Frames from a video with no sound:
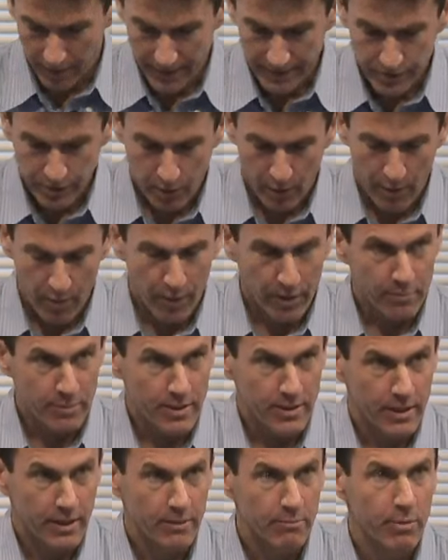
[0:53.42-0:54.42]
right, so I want to
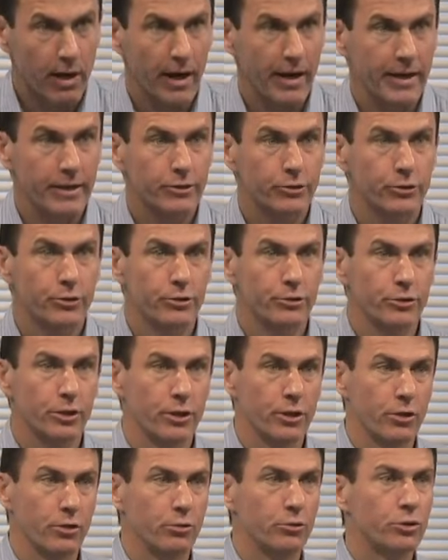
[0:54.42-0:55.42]
begin by
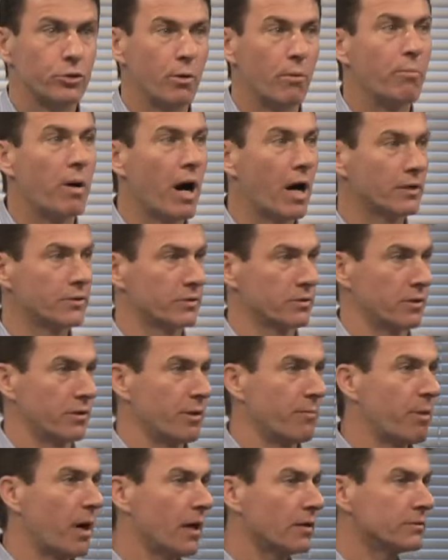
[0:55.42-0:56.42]
introducing you to a puzzle,
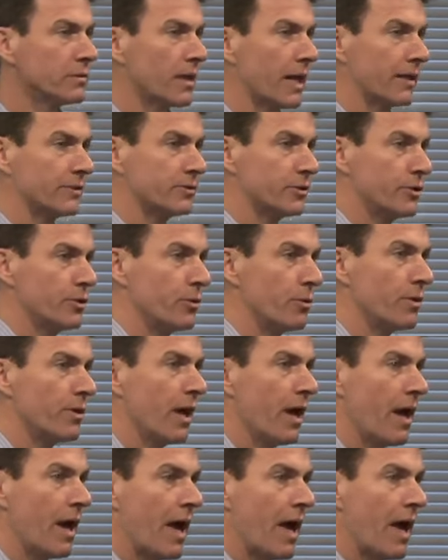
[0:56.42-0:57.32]
and the puzzle has to do with